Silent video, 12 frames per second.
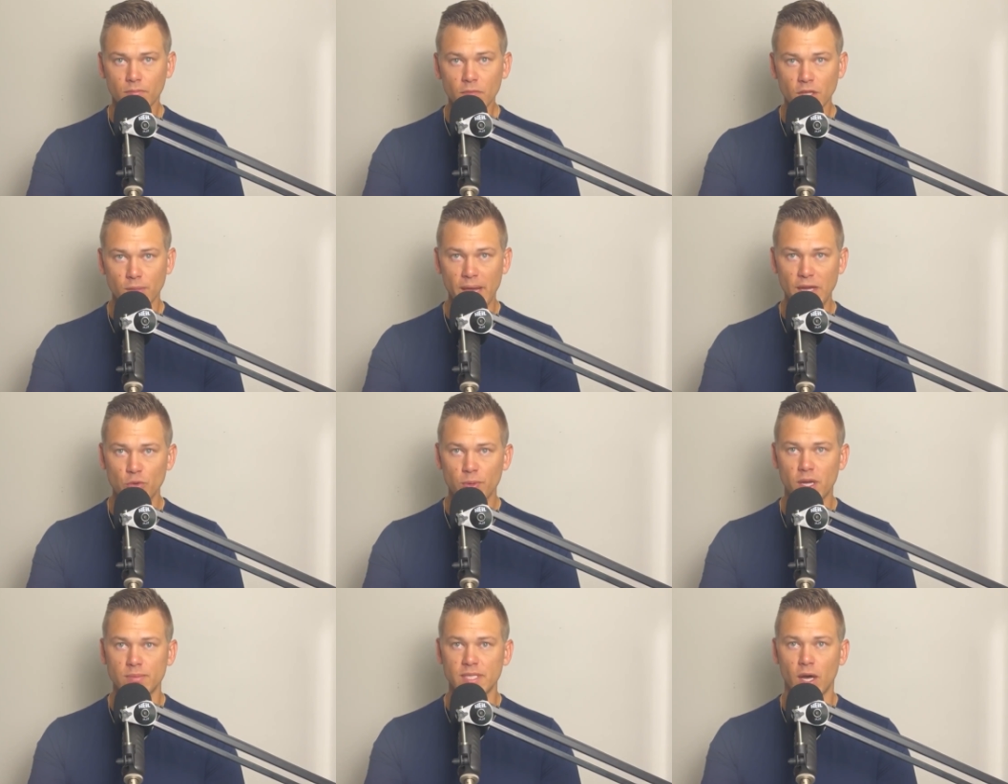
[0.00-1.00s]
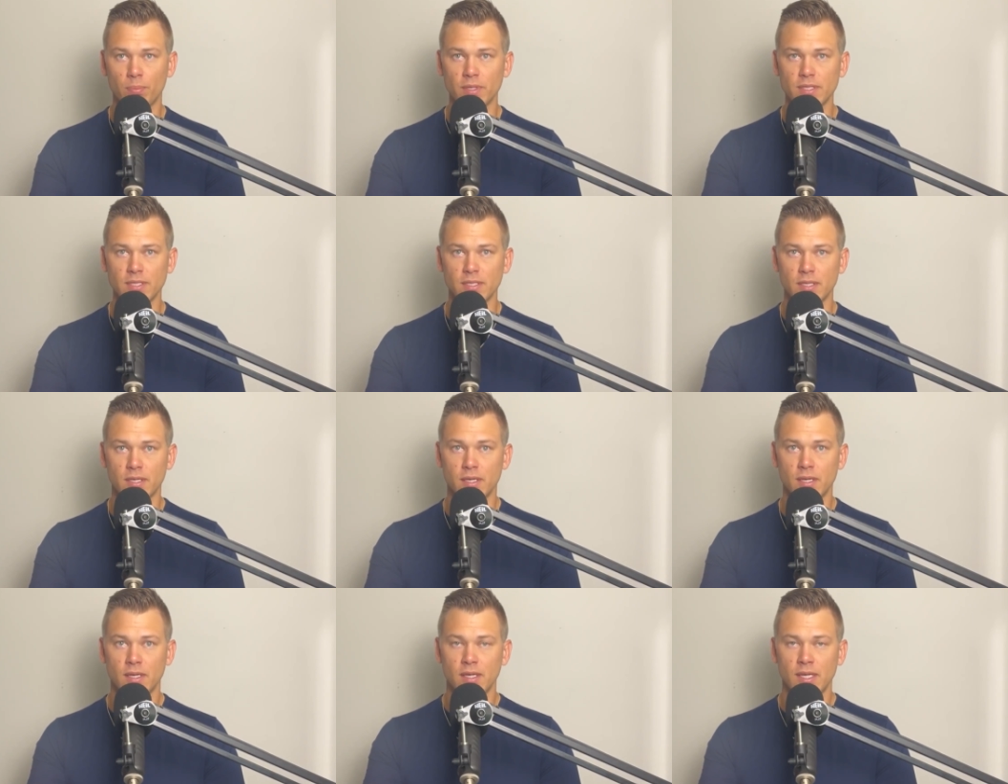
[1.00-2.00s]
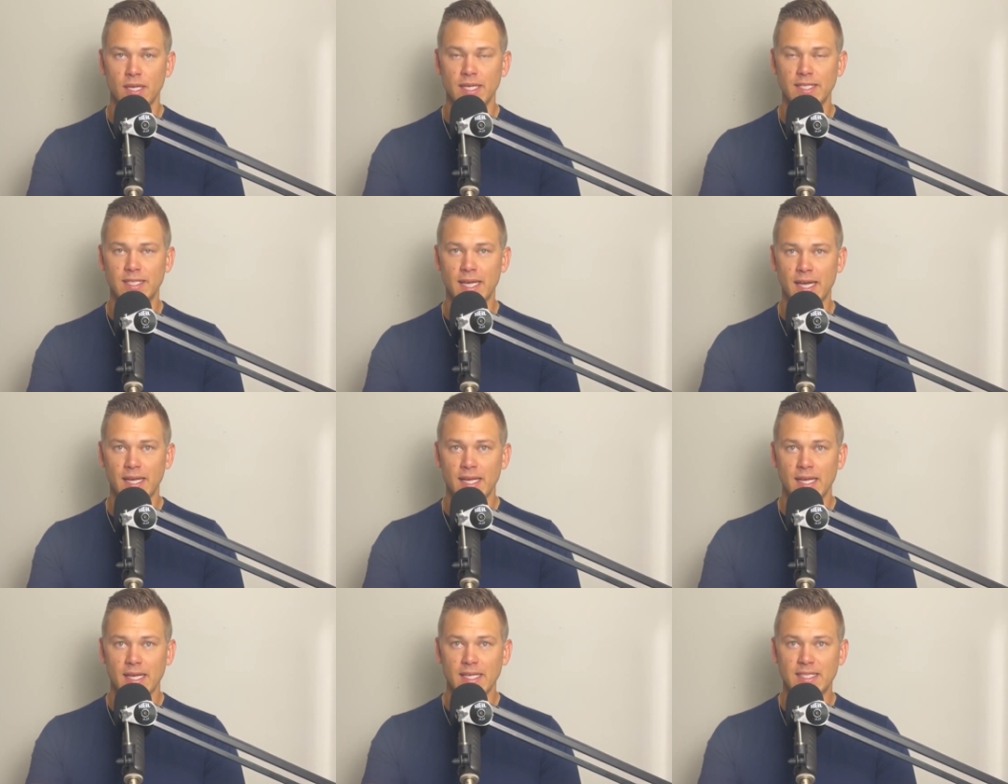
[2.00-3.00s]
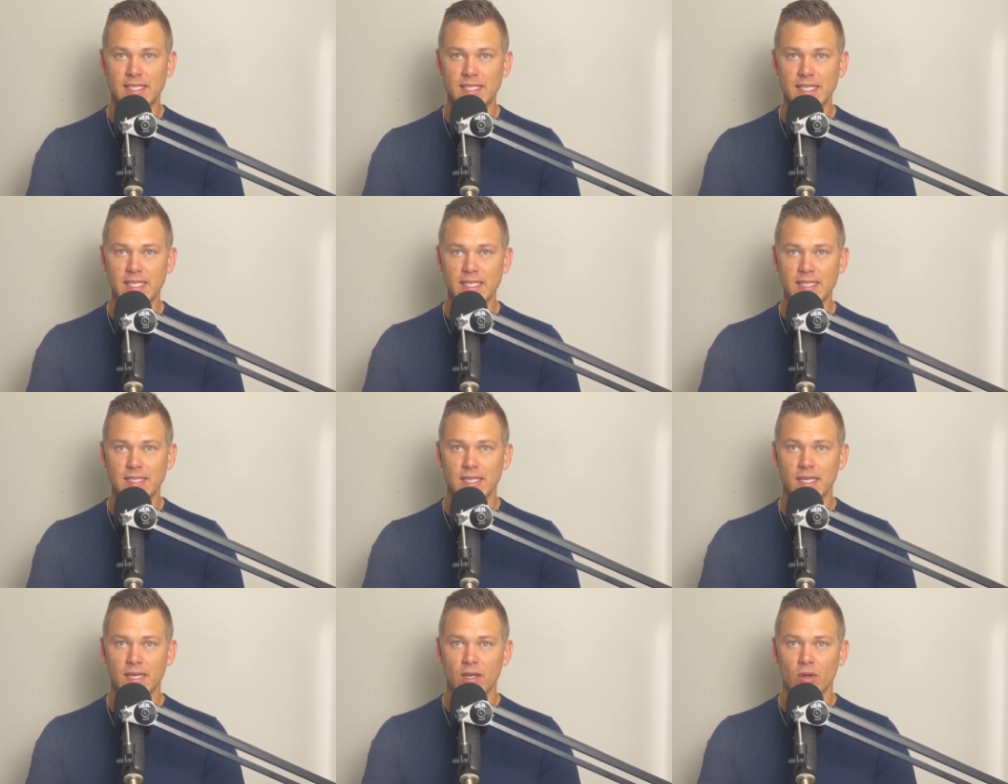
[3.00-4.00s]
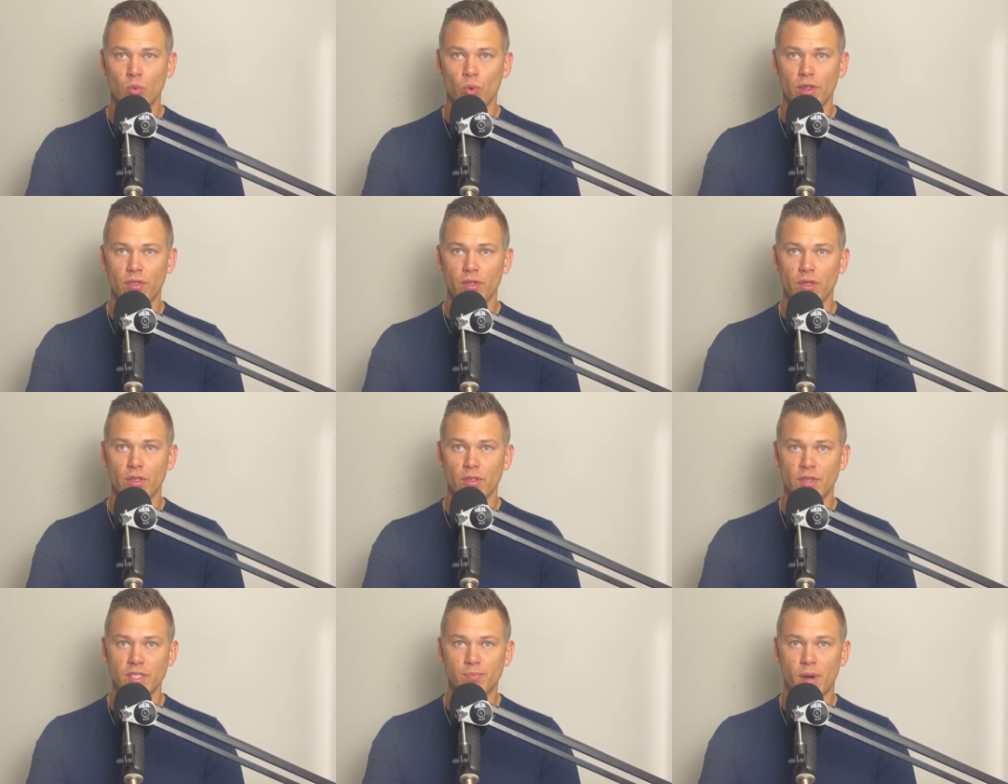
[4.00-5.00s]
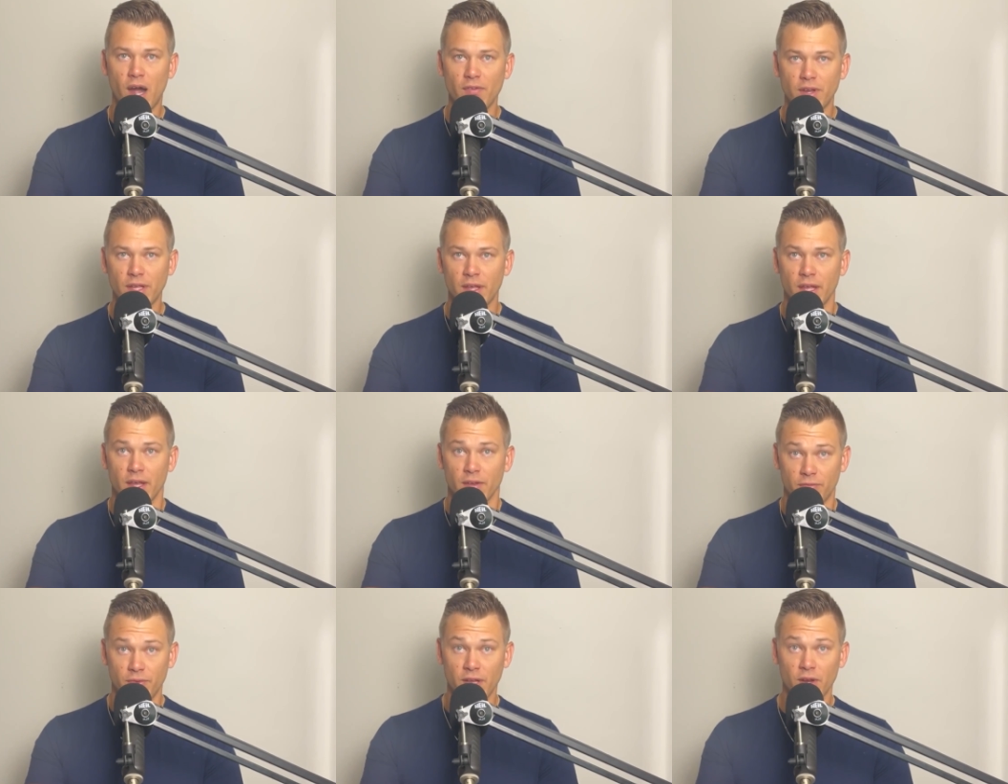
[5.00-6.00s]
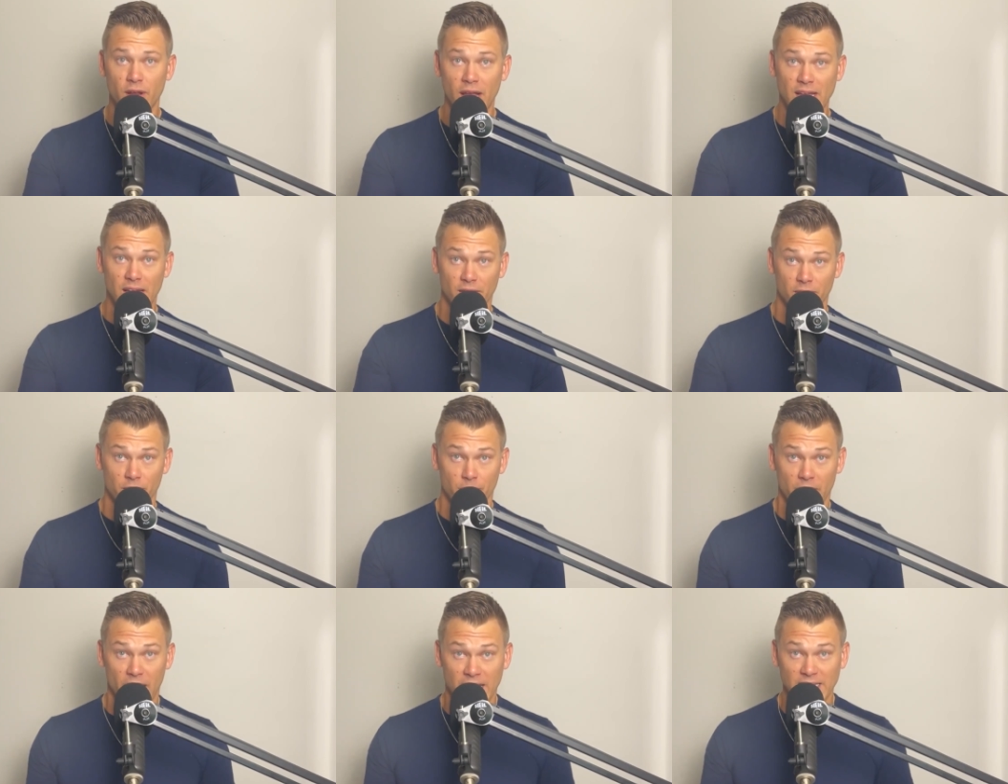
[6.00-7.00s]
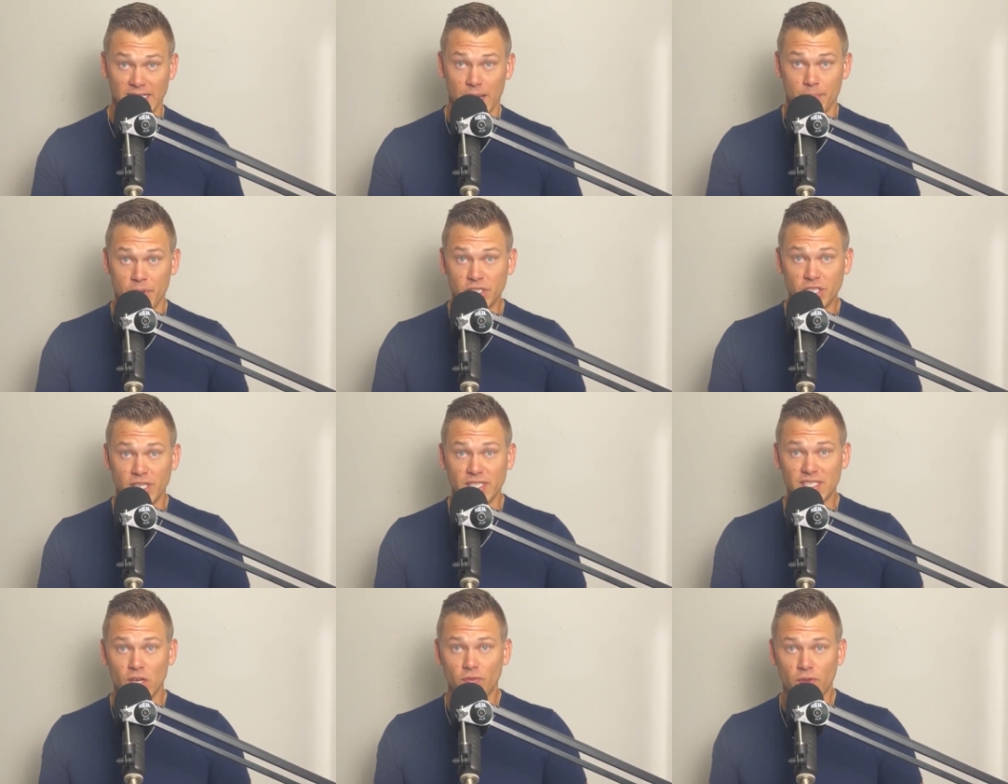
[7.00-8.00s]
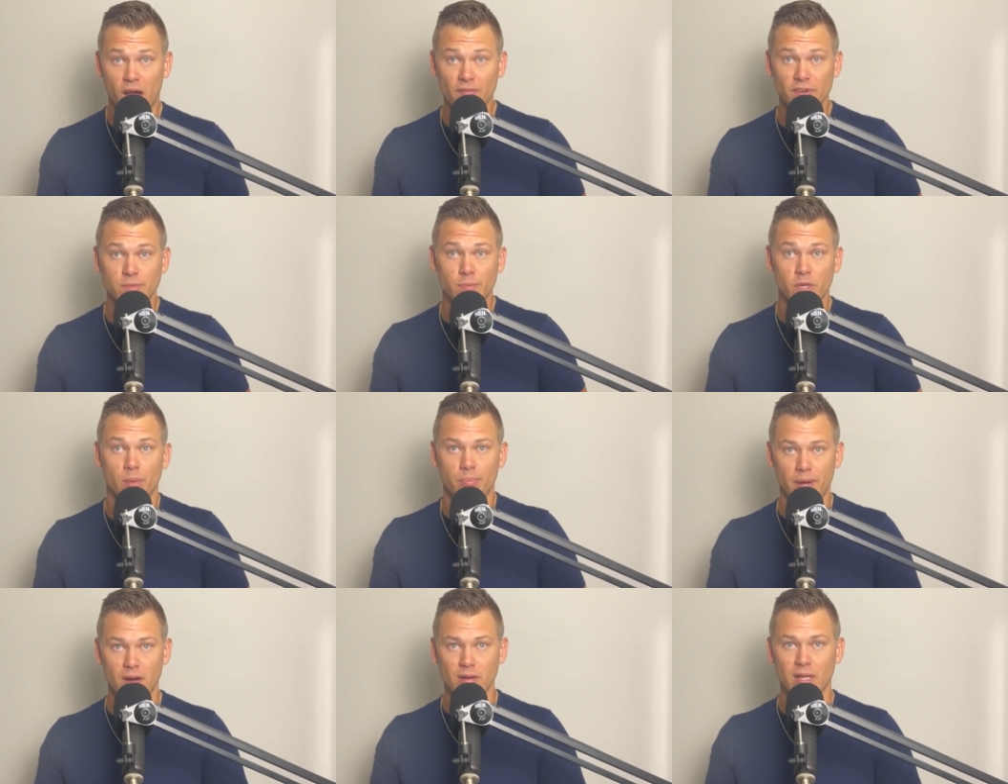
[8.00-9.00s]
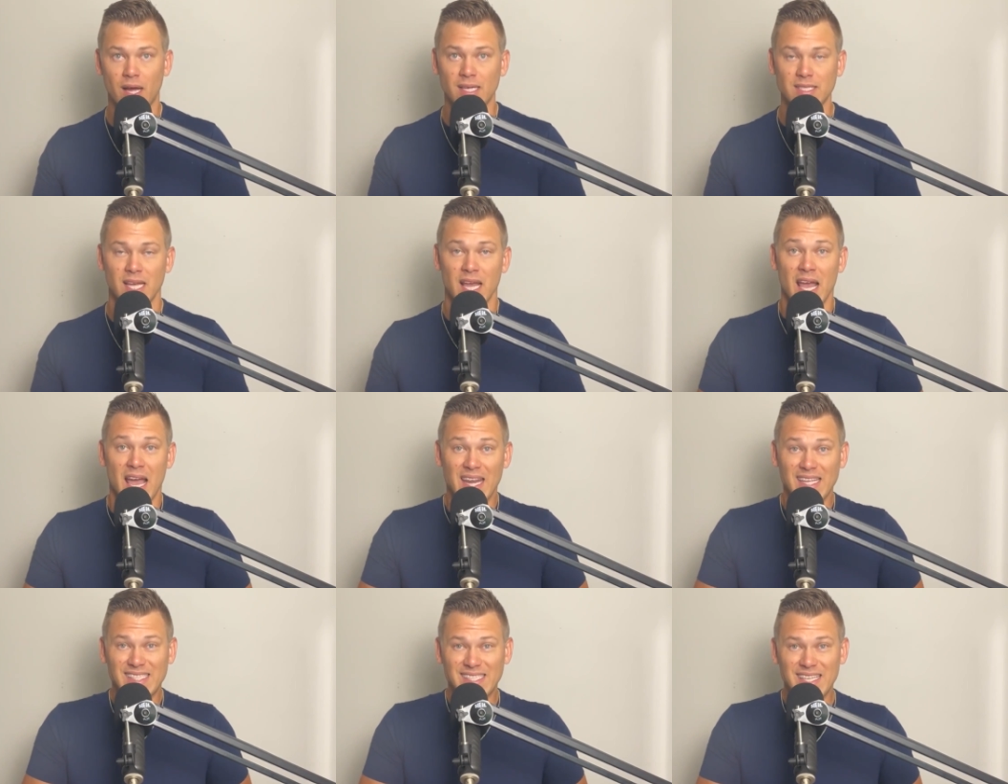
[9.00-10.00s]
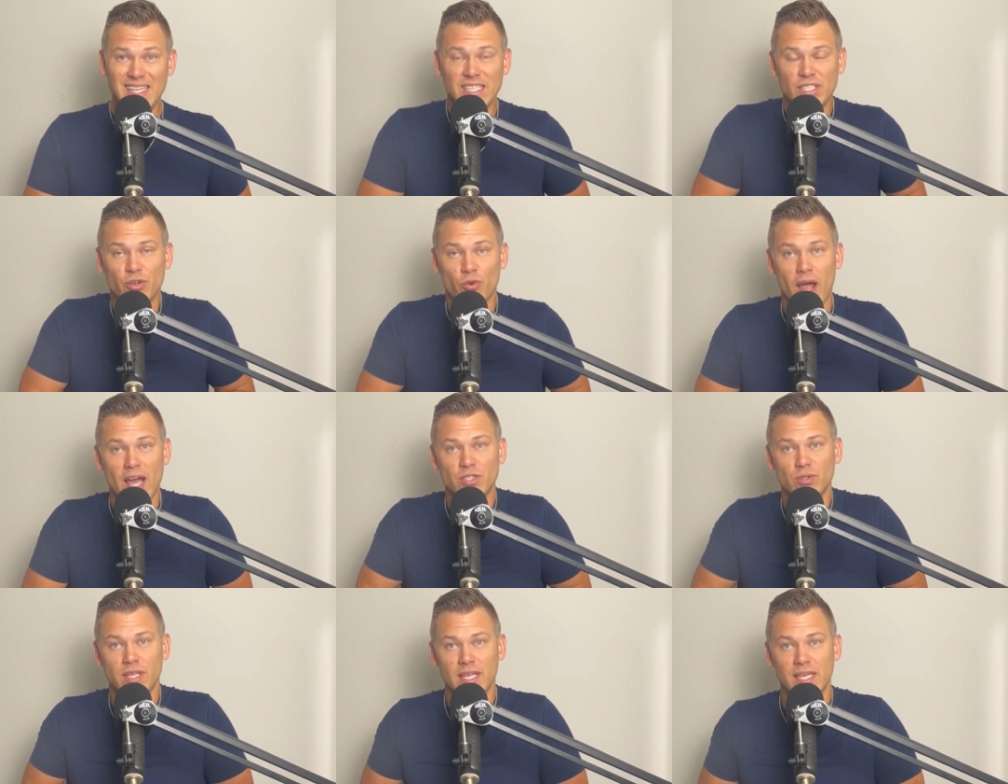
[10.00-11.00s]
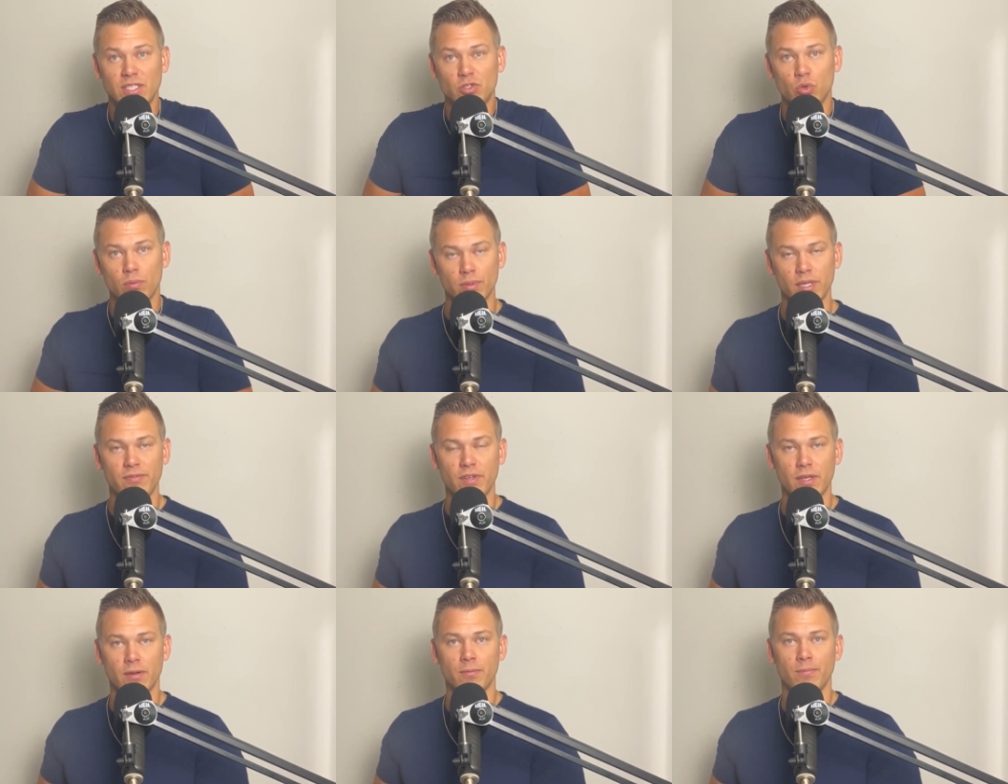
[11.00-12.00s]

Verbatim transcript: The man who becomes helpless in debt is seized with this poverty fear. His ambition and self confidence become paralyzed, and he sinks gradually into oblivion.